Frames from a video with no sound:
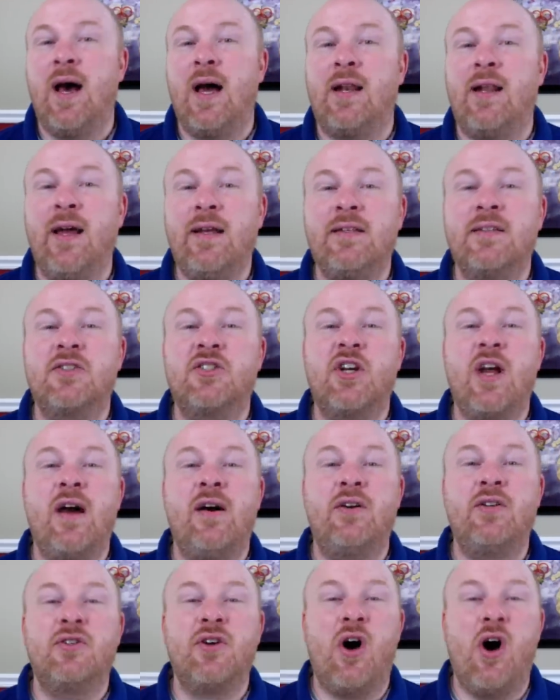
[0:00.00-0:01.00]
I'd like to
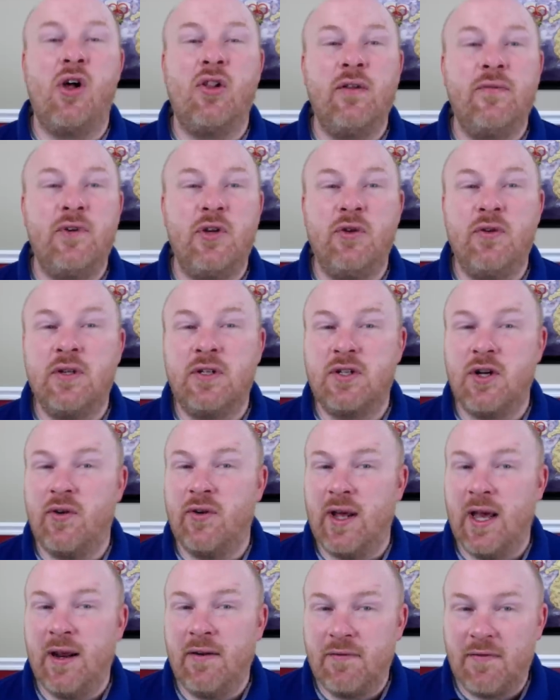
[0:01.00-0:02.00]
challenge all of you to
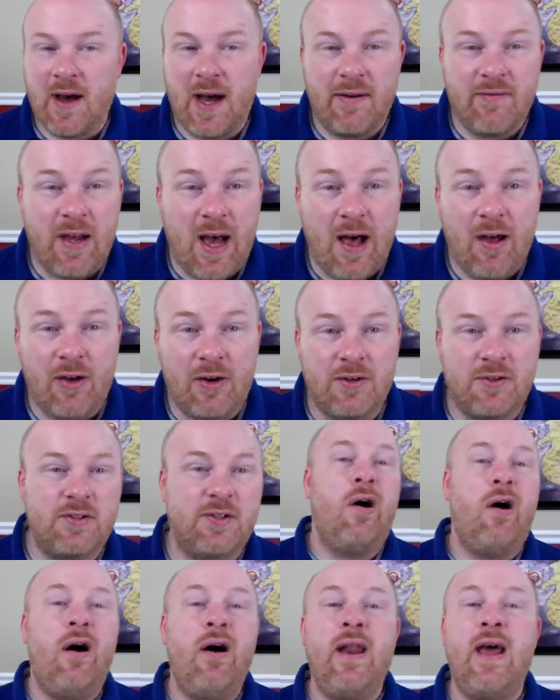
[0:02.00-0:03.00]
donate $5.
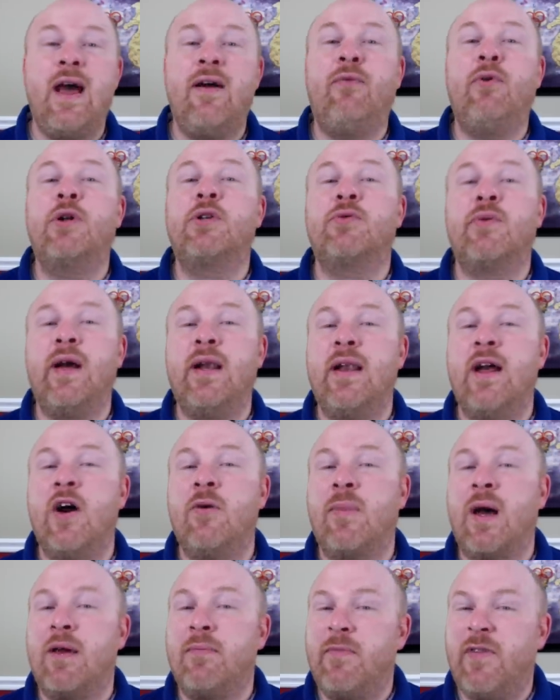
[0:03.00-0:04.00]
On average, right now
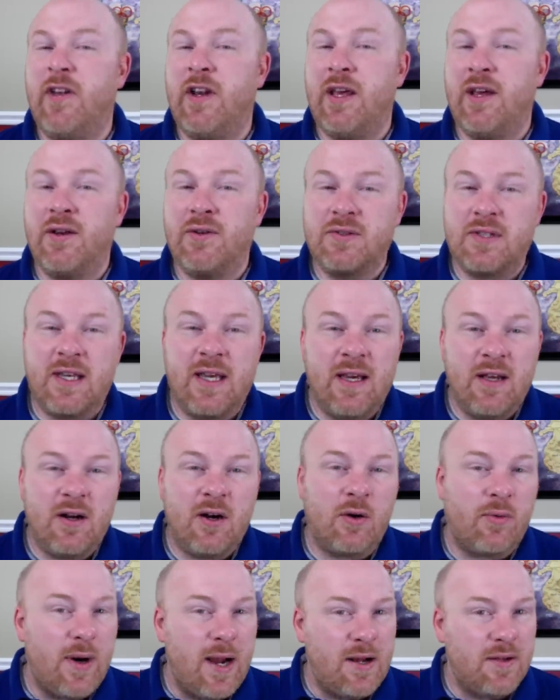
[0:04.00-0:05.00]
my videos get
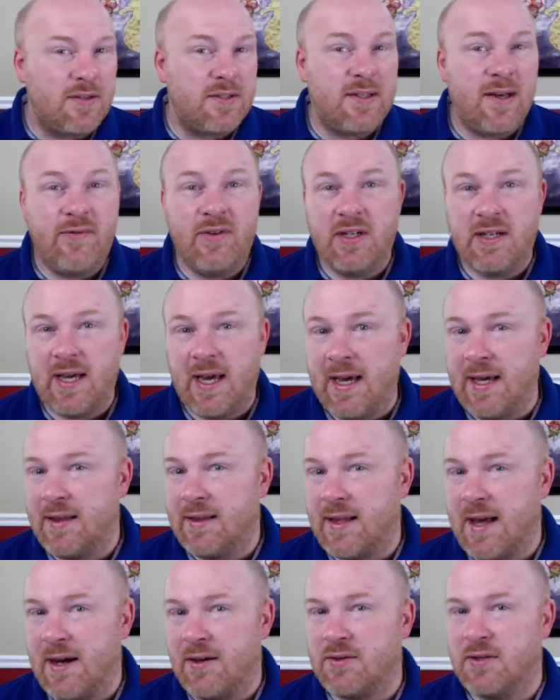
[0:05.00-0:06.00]
around 7,000 to
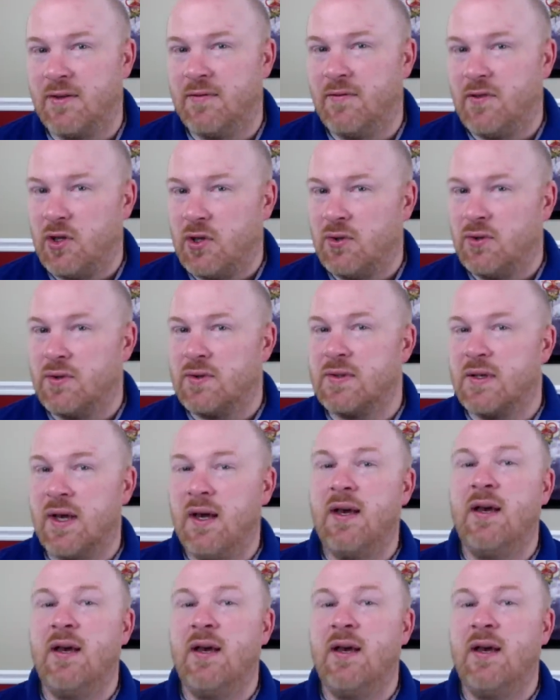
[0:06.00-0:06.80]
8,000 views.